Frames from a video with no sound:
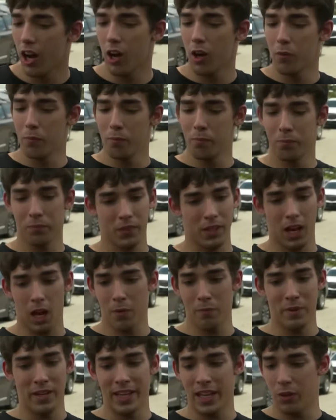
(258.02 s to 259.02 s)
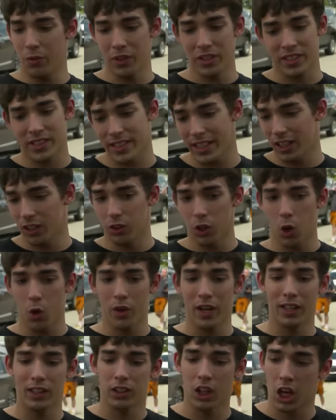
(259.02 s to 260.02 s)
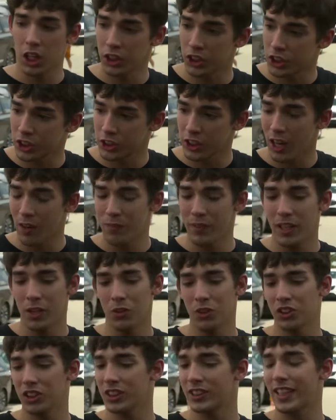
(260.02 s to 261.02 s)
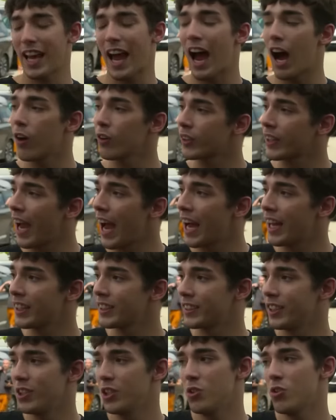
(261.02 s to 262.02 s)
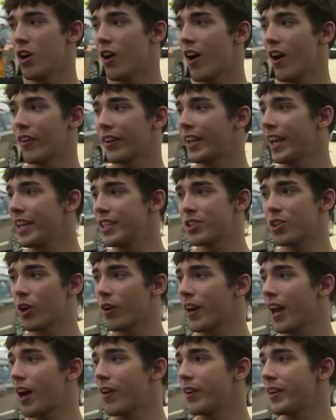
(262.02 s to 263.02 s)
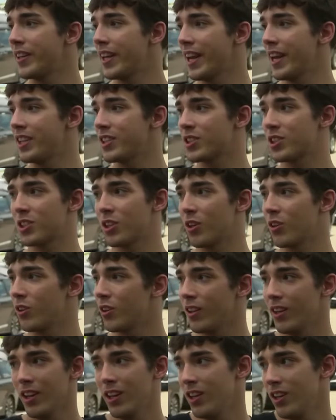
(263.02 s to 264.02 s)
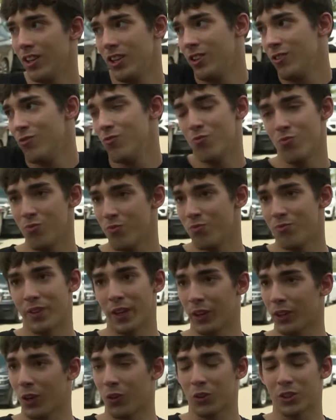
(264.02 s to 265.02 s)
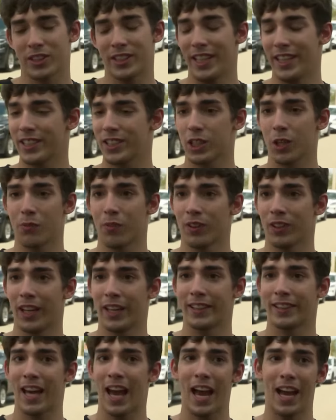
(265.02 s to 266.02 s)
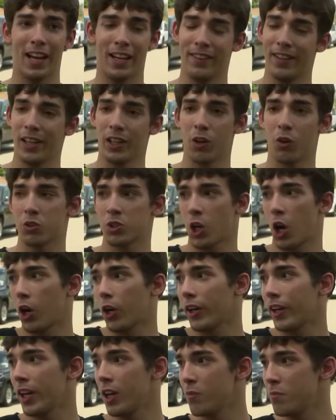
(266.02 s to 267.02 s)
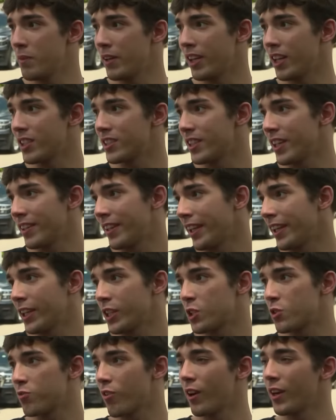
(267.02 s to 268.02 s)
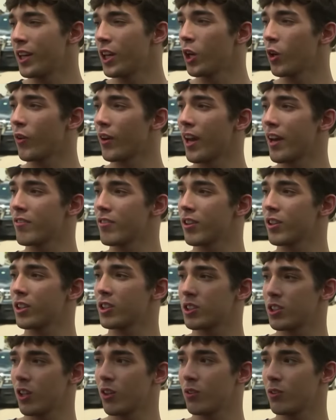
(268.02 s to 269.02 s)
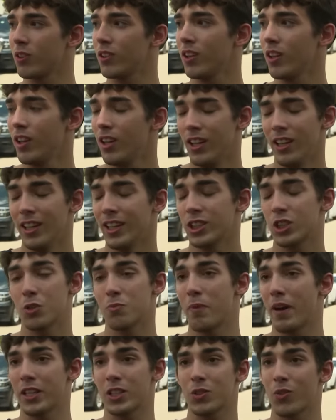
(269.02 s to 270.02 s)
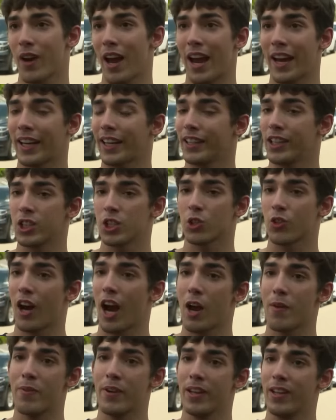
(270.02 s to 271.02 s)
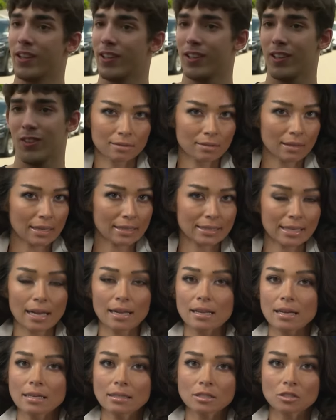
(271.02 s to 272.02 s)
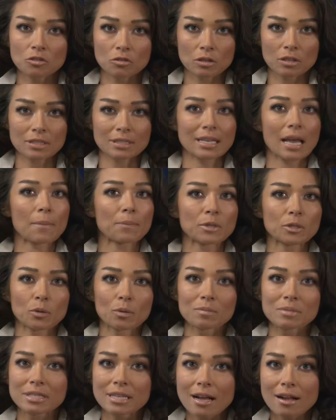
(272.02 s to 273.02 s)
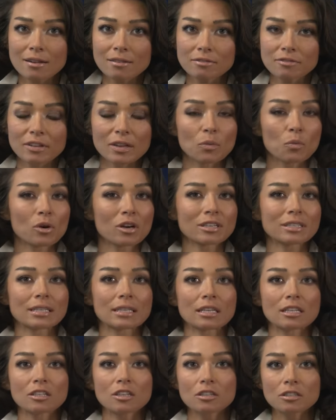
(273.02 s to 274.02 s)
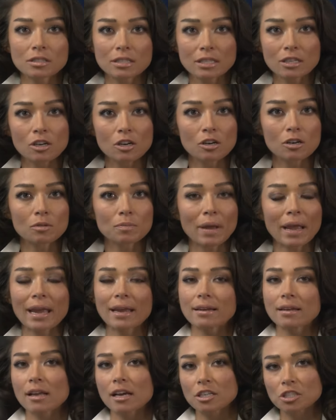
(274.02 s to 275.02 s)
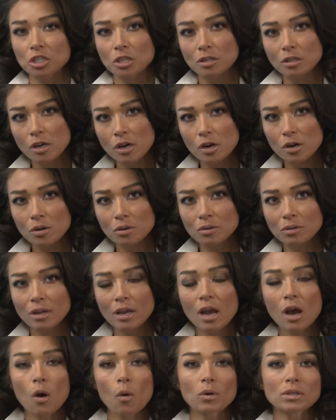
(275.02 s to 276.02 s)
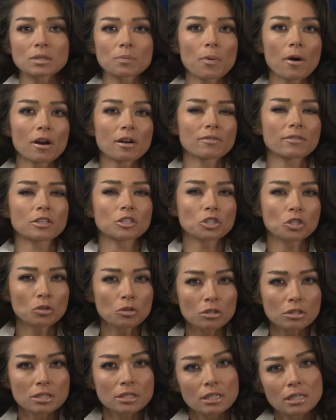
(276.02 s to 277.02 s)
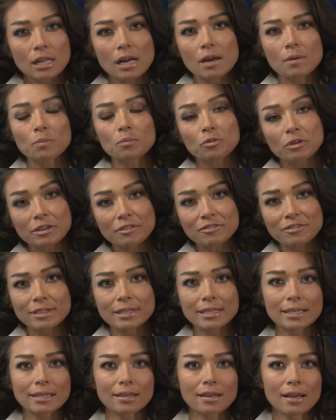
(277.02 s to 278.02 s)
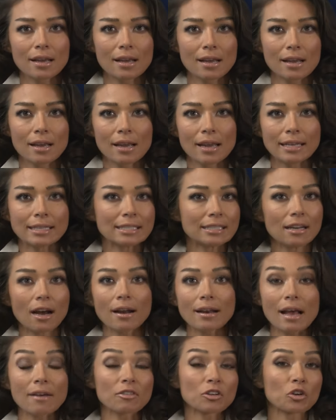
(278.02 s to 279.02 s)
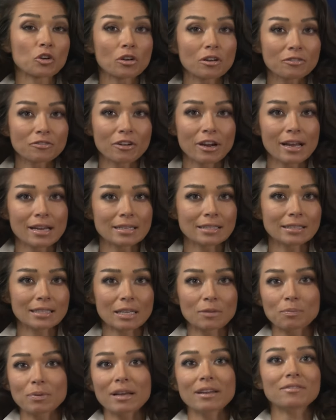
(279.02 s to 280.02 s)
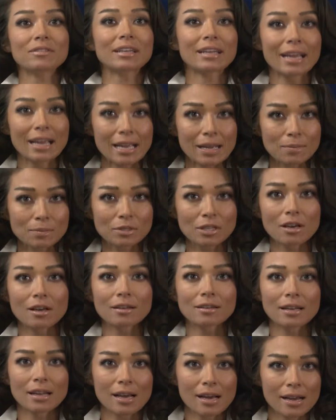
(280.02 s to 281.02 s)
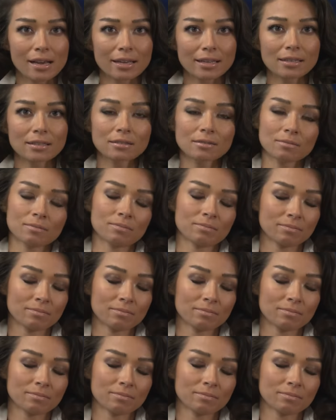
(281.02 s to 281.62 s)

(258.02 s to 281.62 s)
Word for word: Um, I mean, he would sit alone at lunch. I mean, he was just an outcast, and you know how kids are nowadays, so they're gonna see someone like that and they're gonna target him because they think it's funny or whatever. So it's the best way I can describe it. They tell us Crooks kept to himself. He worked in a nursing home, ate lunch alone, was a part of a shooter's club briefly. He did not have a girlfriend. He played games online.